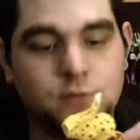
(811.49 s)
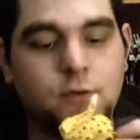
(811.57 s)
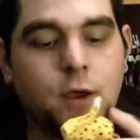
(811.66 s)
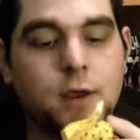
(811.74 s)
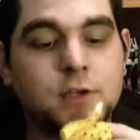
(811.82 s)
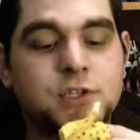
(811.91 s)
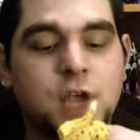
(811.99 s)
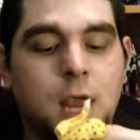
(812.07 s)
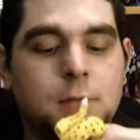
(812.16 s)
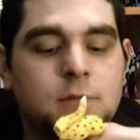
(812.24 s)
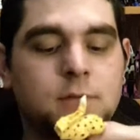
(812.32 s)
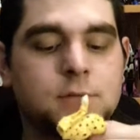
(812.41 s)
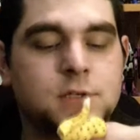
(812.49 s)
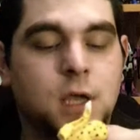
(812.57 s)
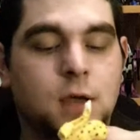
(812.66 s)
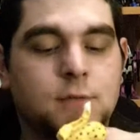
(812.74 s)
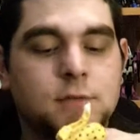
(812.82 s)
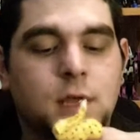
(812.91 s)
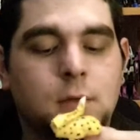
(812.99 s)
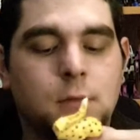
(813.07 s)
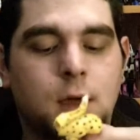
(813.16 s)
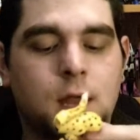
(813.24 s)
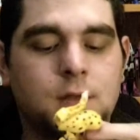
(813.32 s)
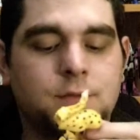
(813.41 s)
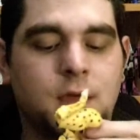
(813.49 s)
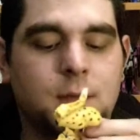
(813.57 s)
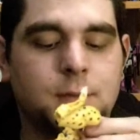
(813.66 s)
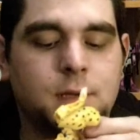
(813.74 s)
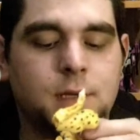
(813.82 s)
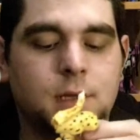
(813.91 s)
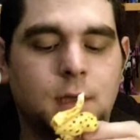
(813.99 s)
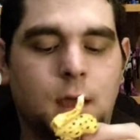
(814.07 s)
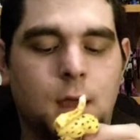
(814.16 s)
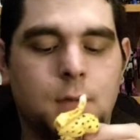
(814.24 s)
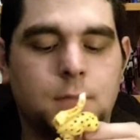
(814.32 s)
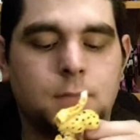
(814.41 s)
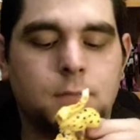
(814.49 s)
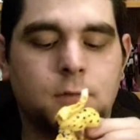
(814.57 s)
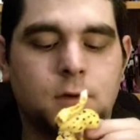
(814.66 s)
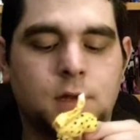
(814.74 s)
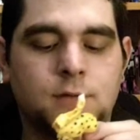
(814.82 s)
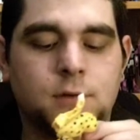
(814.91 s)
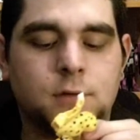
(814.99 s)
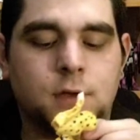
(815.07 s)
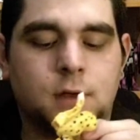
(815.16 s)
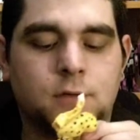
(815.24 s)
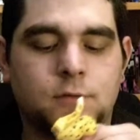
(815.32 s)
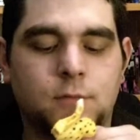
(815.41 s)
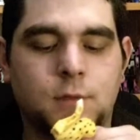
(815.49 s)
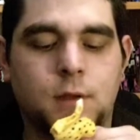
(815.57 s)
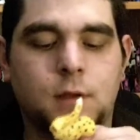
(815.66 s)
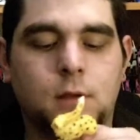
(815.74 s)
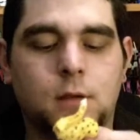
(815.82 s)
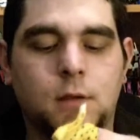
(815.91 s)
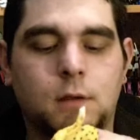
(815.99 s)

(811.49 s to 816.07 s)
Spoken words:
He's very ashamed of himself. He's like, "What have I become? What have you done to me?"